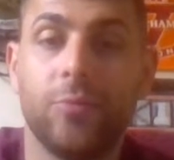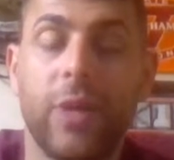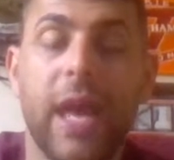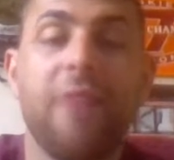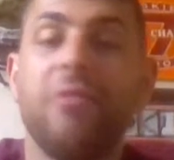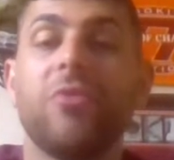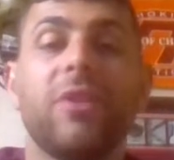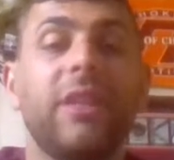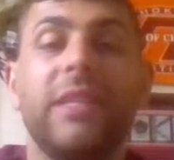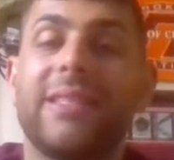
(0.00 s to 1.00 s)
We haven't
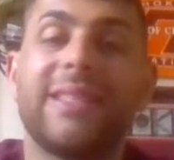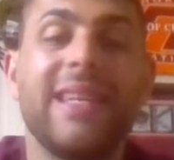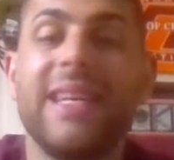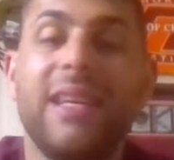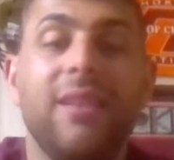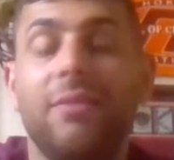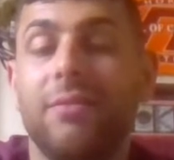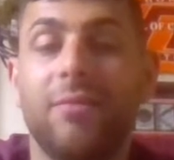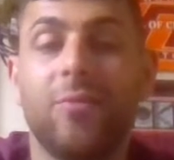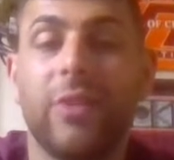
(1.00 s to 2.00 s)
really seen,
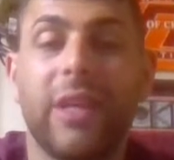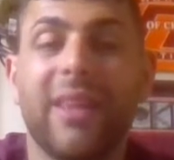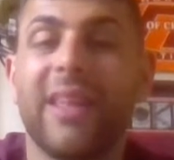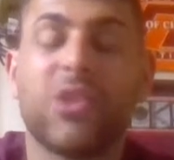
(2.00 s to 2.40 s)
they